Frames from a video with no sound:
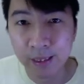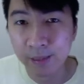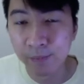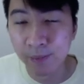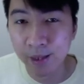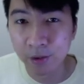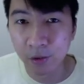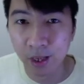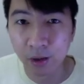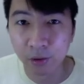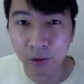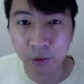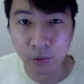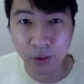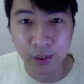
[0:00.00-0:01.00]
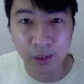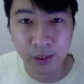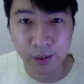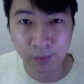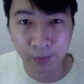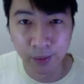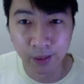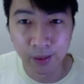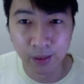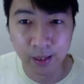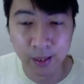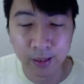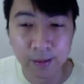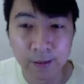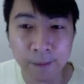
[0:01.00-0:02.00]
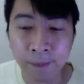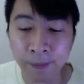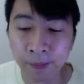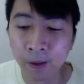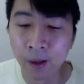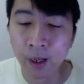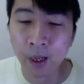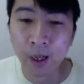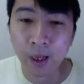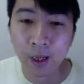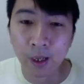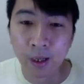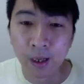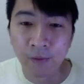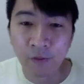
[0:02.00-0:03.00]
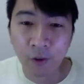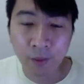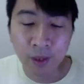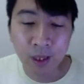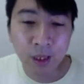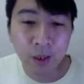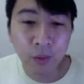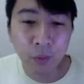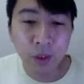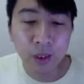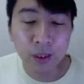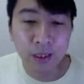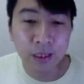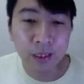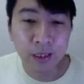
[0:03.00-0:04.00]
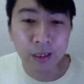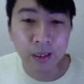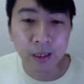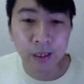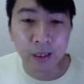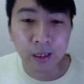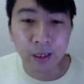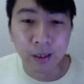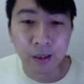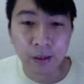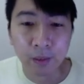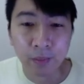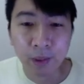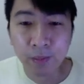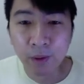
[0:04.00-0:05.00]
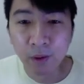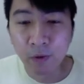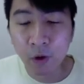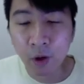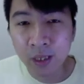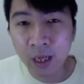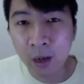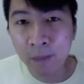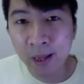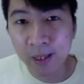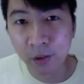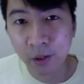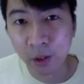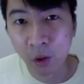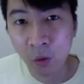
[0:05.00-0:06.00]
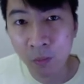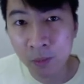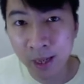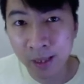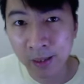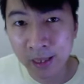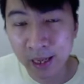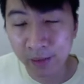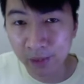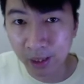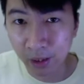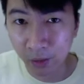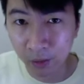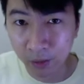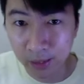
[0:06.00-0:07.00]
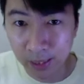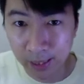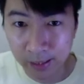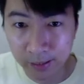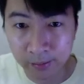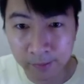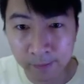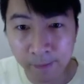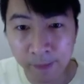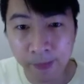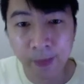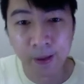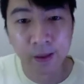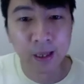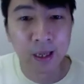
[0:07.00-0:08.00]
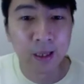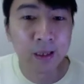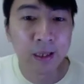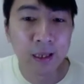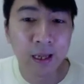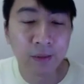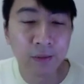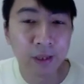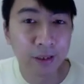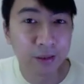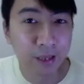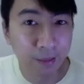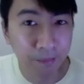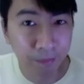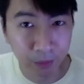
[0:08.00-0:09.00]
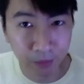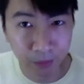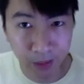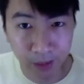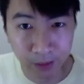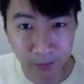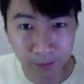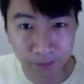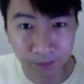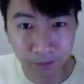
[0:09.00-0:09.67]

It depends on how do you interpret the text. And from here we see the people of God now back to their homeland. They have their own land. Then they have their temple now.